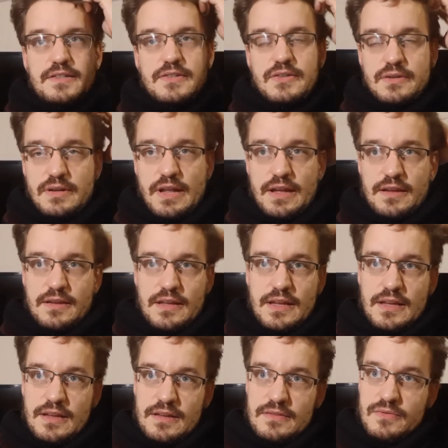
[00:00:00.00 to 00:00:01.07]
So like
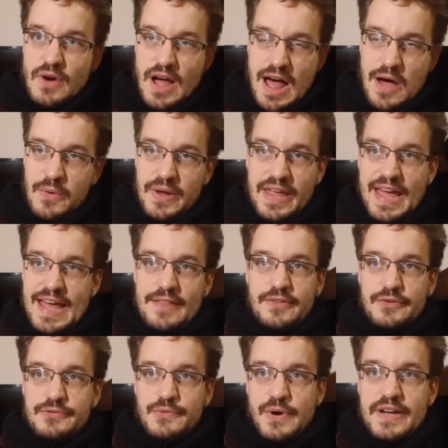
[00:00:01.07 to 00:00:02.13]
how he
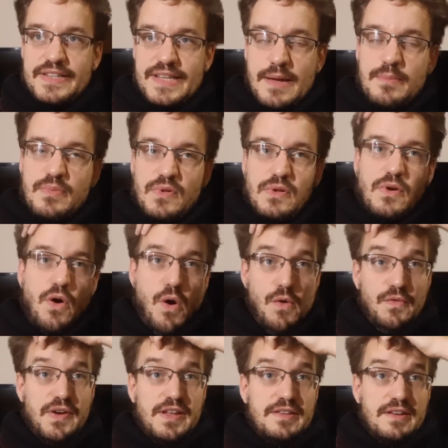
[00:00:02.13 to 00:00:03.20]
handled, for example,
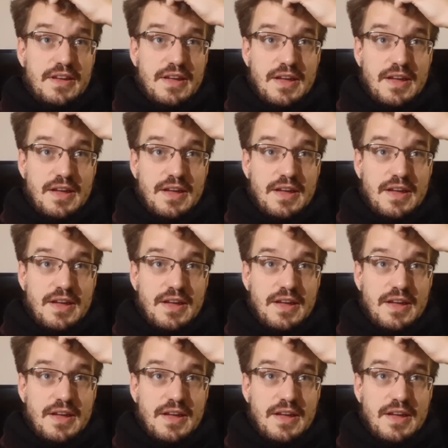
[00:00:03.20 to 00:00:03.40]
COVID